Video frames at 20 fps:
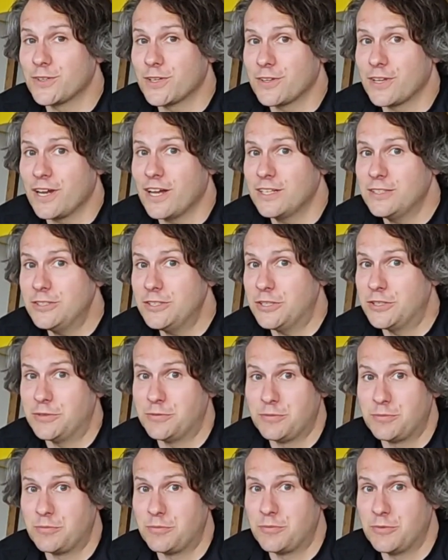on the other hand,
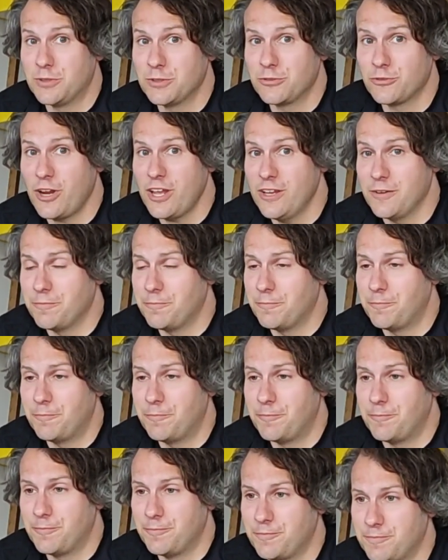look great.
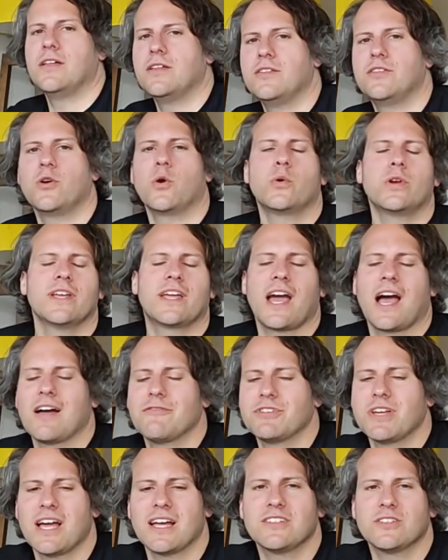The only
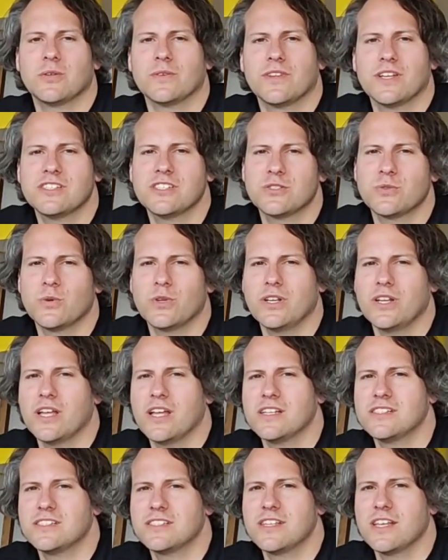caveat on this one
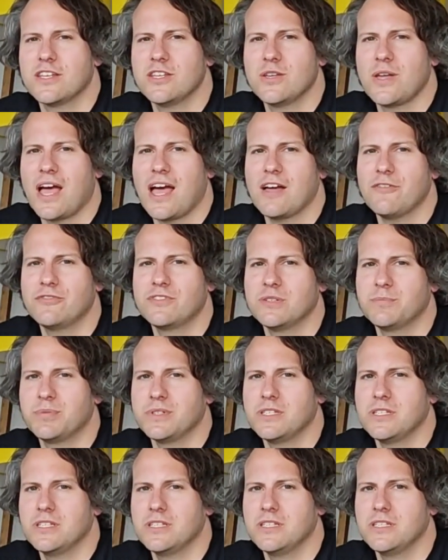is that you have to be
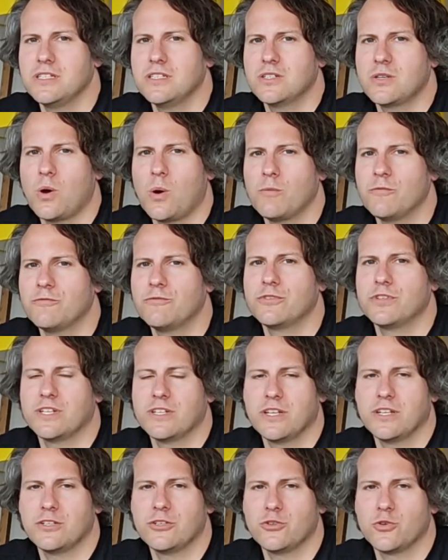
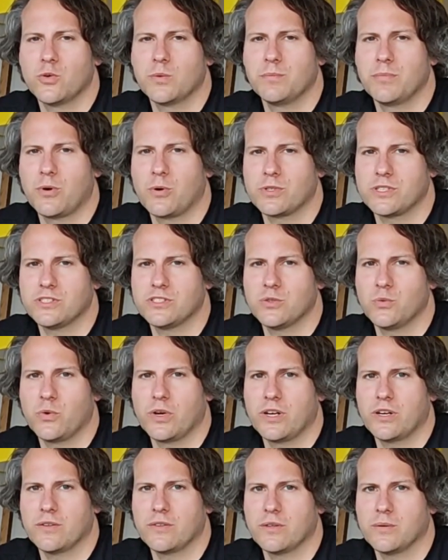confident in your own body to
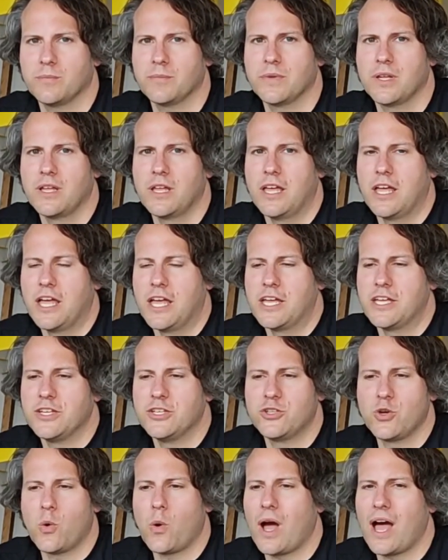wear them.
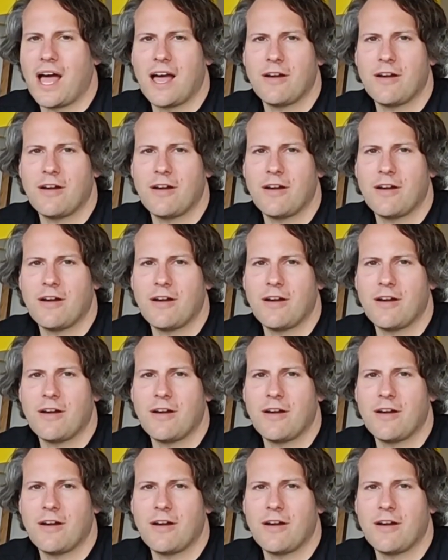You don't